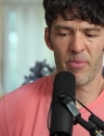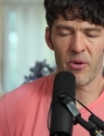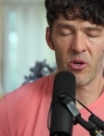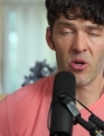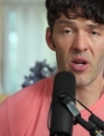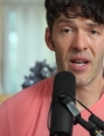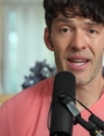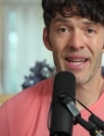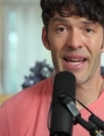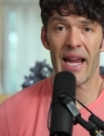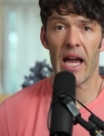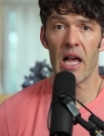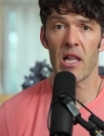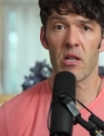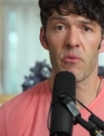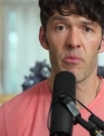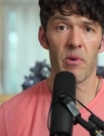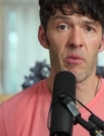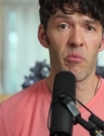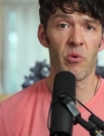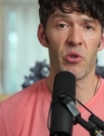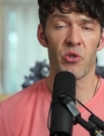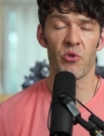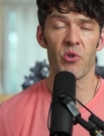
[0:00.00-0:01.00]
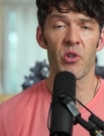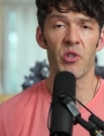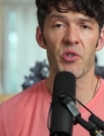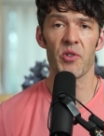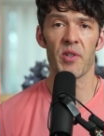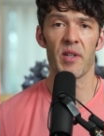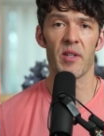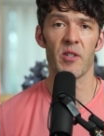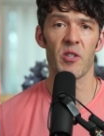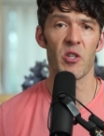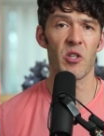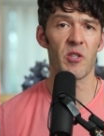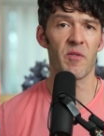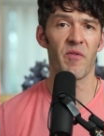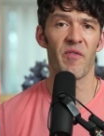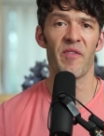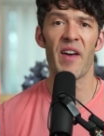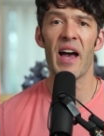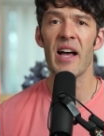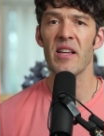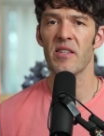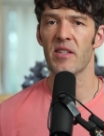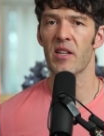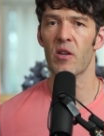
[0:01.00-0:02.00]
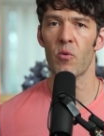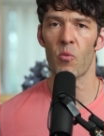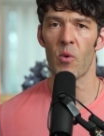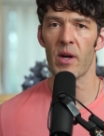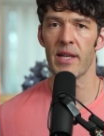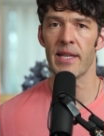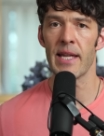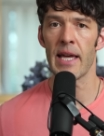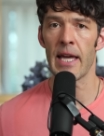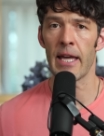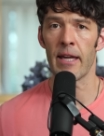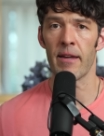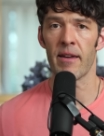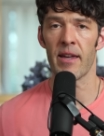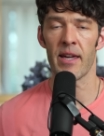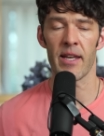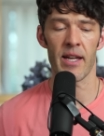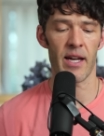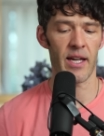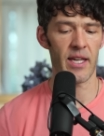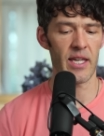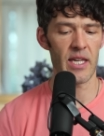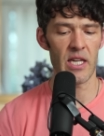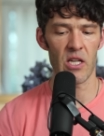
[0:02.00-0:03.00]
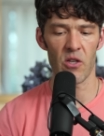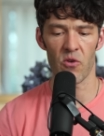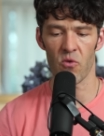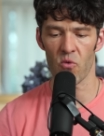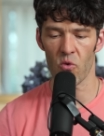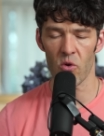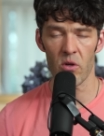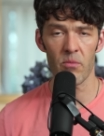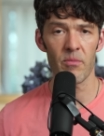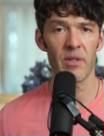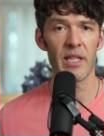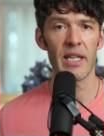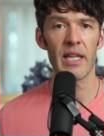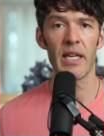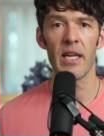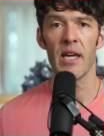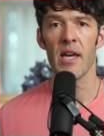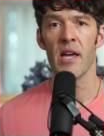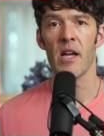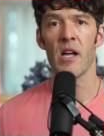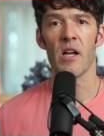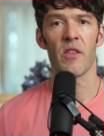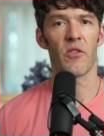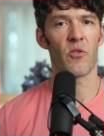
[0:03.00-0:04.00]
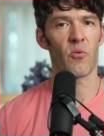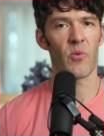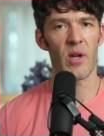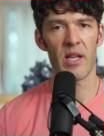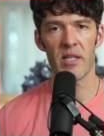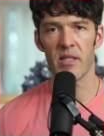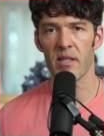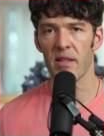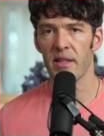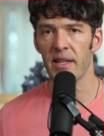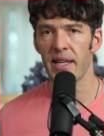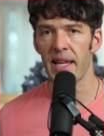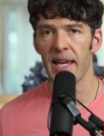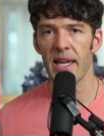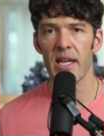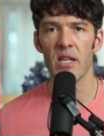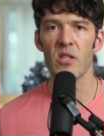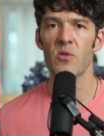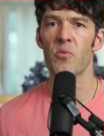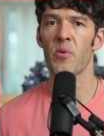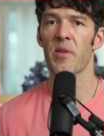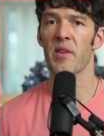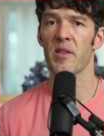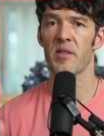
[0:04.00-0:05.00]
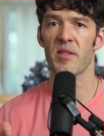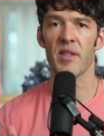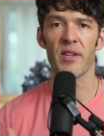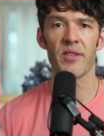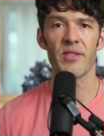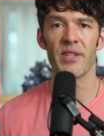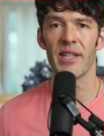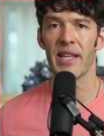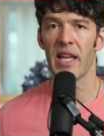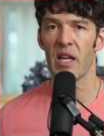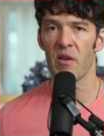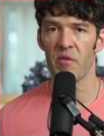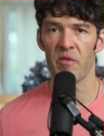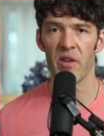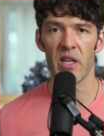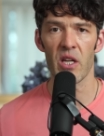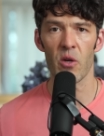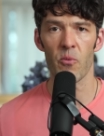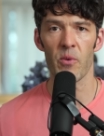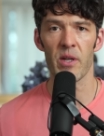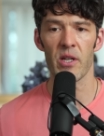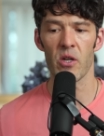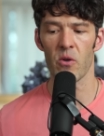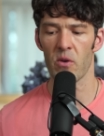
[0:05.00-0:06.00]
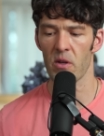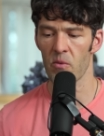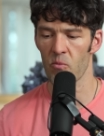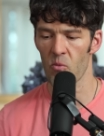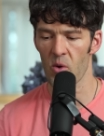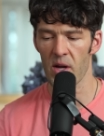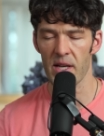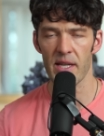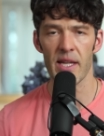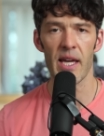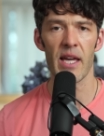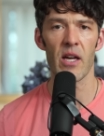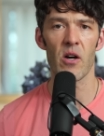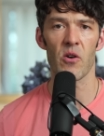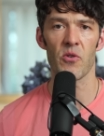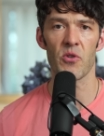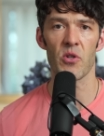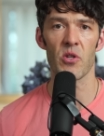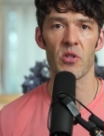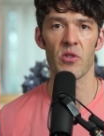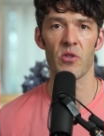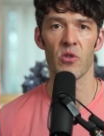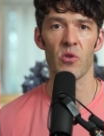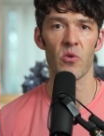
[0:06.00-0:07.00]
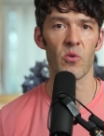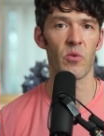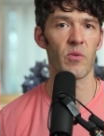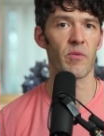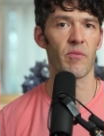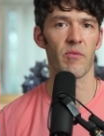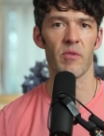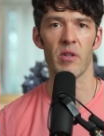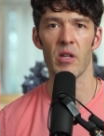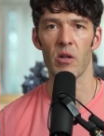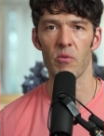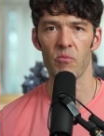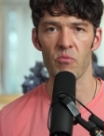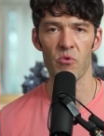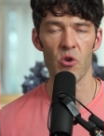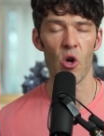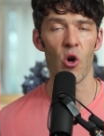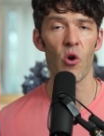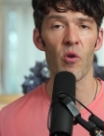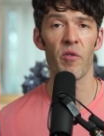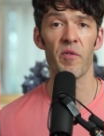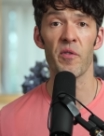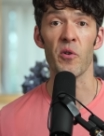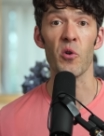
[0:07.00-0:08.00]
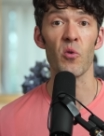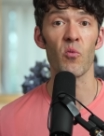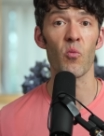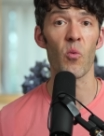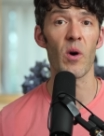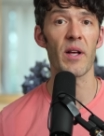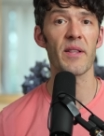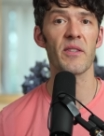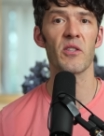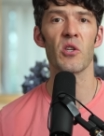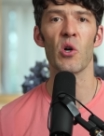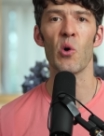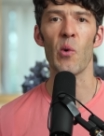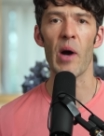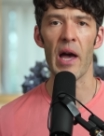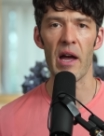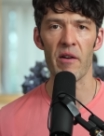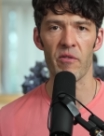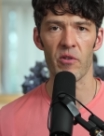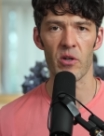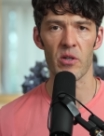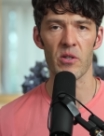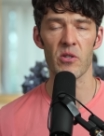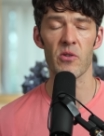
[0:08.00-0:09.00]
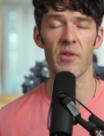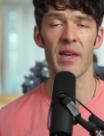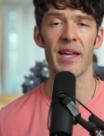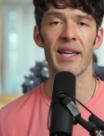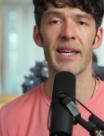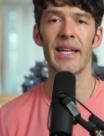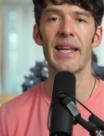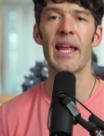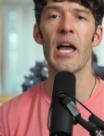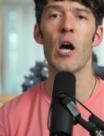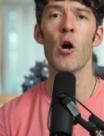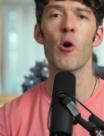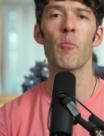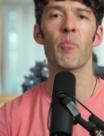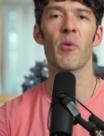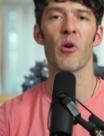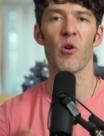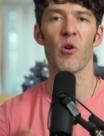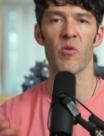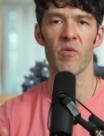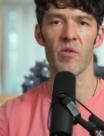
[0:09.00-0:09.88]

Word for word: periodic calorie restriction is just fasting one day and I eat normally the rest of the days with a 16 8 feeding window and one day I'll just do you know no food whatsoever so that can help